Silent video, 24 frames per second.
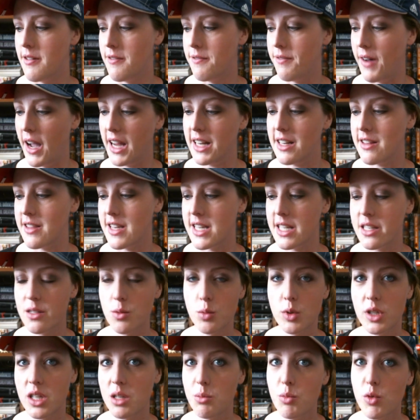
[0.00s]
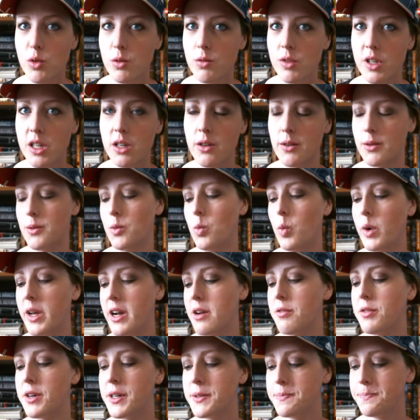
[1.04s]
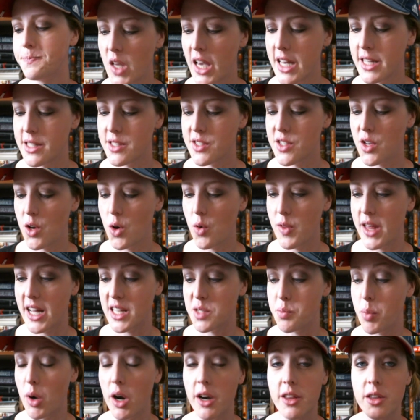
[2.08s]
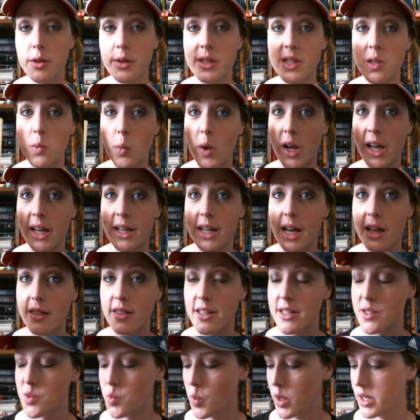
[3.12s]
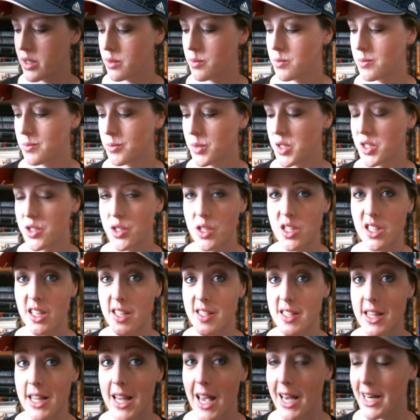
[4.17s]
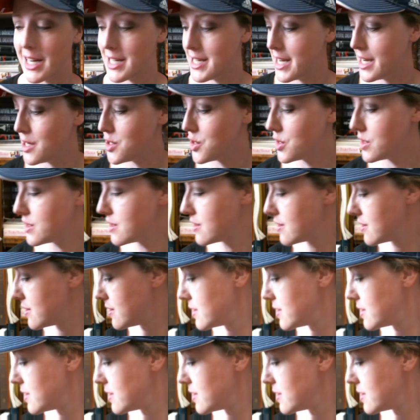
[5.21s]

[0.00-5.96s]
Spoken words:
find this really moving or whatever? And so that's part of the reason why I got this one, is just because of the annotations.